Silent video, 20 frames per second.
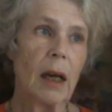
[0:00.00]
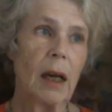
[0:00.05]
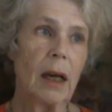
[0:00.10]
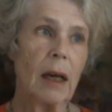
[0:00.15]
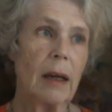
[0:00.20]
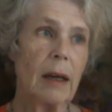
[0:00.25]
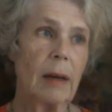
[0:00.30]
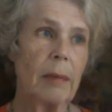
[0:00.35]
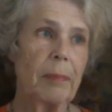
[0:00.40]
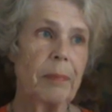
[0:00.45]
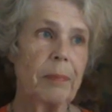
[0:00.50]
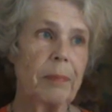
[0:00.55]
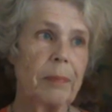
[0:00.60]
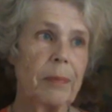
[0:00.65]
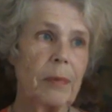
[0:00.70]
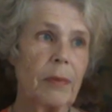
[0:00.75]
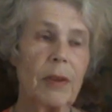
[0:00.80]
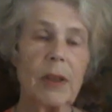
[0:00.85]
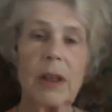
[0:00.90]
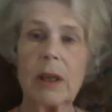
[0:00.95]

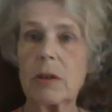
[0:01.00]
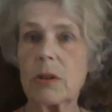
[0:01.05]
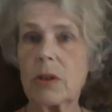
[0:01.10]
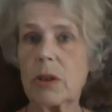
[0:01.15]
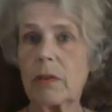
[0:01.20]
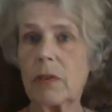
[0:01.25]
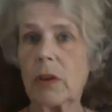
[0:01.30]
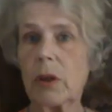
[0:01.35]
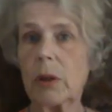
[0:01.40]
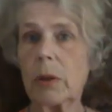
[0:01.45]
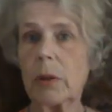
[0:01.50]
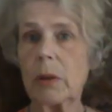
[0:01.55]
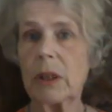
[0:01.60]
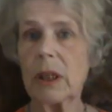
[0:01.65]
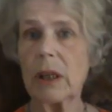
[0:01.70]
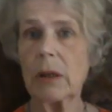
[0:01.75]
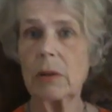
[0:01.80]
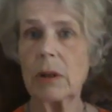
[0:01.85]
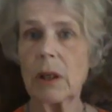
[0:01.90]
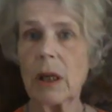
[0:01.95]
For those of you who
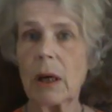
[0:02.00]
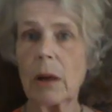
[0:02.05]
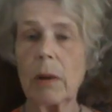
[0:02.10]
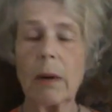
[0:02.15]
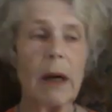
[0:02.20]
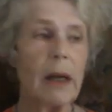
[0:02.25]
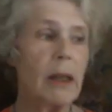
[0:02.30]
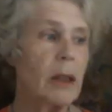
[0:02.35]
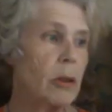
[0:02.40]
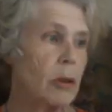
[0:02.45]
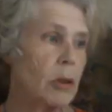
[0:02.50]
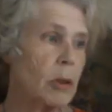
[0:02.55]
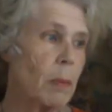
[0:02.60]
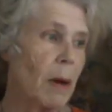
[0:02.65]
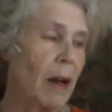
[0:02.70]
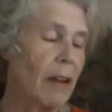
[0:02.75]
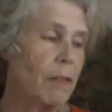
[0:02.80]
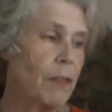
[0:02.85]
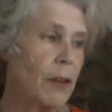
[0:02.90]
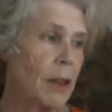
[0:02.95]
don't know, I use
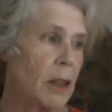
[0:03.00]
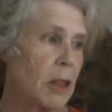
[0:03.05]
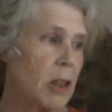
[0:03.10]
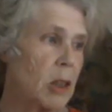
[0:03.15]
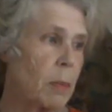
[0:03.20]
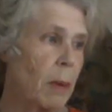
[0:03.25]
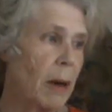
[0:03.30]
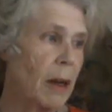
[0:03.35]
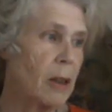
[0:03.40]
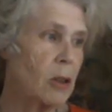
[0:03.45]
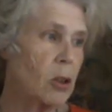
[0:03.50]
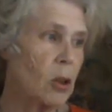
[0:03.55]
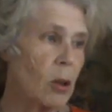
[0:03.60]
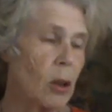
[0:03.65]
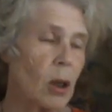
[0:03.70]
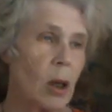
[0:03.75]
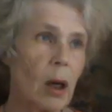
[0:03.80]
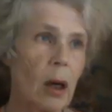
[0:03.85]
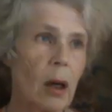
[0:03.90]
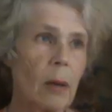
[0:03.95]

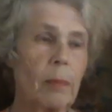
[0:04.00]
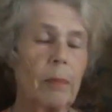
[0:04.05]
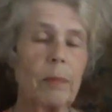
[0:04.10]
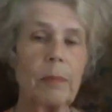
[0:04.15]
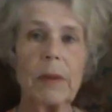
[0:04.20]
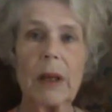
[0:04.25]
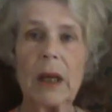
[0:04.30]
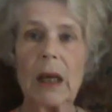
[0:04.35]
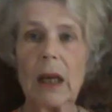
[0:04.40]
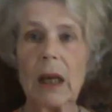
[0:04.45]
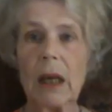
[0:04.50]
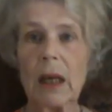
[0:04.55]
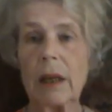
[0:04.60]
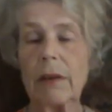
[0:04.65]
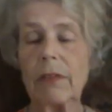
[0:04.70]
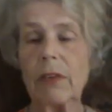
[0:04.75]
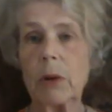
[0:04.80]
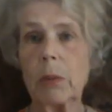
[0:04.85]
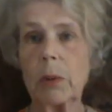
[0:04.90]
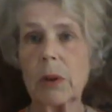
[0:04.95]
myfitnesspal.com.
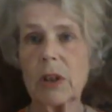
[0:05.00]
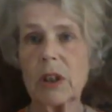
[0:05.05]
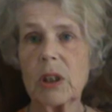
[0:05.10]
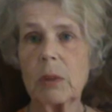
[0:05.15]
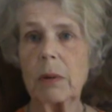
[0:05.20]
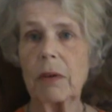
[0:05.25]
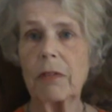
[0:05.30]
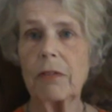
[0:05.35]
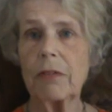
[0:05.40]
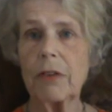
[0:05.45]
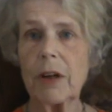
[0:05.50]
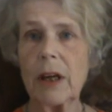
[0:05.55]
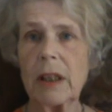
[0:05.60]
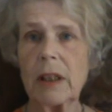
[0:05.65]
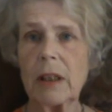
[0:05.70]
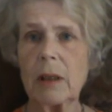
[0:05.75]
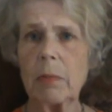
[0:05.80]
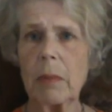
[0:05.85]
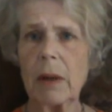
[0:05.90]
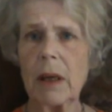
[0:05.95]
If you want to
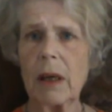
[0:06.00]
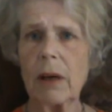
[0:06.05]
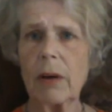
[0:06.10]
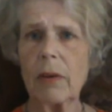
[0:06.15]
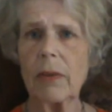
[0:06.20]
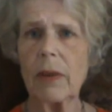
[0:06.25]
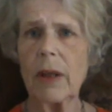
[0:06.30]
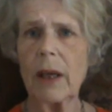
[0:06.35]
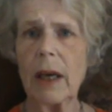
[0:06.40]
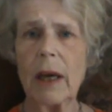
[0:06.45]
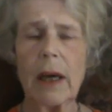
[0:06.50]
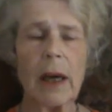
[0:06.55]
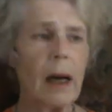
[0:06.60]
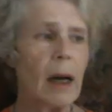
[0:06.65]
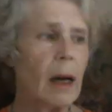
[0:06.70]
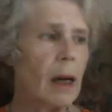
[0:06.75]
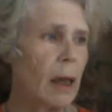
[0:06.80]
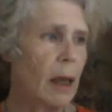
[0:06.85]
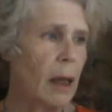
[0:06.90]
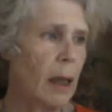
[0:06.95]
befriend me on there,
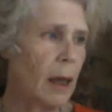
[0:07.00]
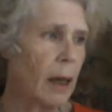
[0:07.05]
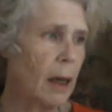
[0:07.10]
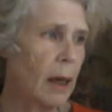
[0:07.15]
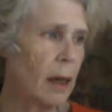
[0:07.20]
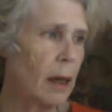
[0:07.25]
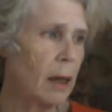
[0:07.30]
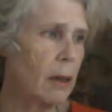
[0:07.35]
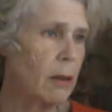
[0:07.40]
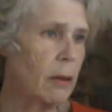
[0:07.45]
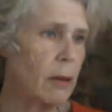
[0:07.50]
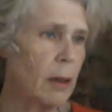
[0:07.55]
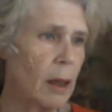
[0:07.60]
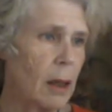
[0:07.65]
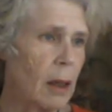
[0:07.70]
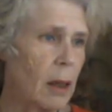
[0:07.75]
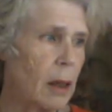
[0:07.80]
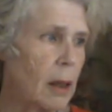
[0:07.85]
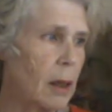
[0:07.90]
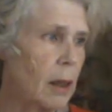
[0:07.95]
I
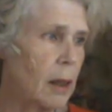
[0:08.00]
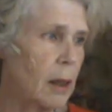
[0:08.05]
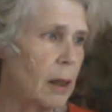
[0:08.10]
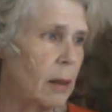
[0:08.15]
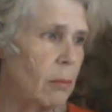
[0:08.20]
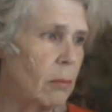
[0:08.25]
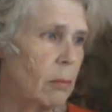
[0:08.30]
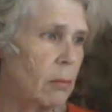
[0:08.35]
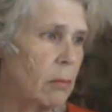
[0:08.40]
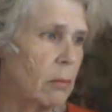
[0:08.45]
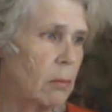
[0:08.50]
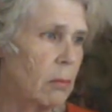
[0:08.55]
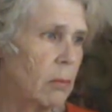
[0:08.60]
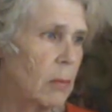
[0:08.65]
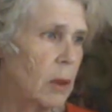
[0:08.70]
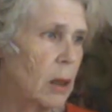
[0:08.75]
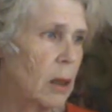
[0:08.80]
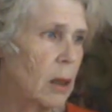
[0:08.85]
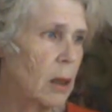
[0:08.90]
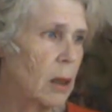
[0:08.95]
think I'm
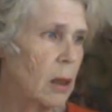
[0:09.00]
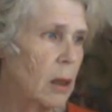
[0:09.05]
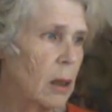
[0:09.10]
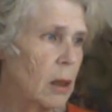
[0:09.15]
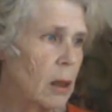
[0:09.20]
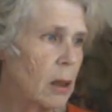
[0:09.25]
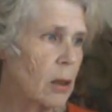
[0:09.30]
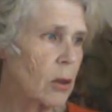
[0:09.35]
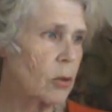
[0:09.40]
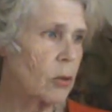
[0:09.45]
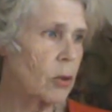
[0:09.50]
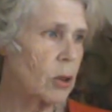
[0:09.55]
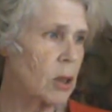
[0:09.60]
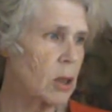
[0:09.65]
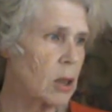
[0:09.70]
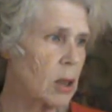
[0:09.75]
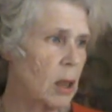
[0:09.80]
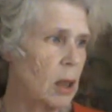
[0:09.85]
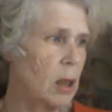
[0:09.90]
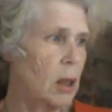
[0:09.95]

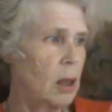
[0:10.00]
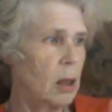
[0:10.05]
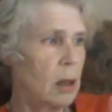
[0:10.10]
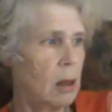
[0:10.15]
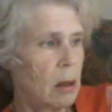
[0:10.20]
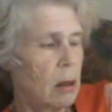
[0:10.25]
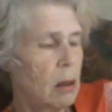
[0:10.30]
Christine.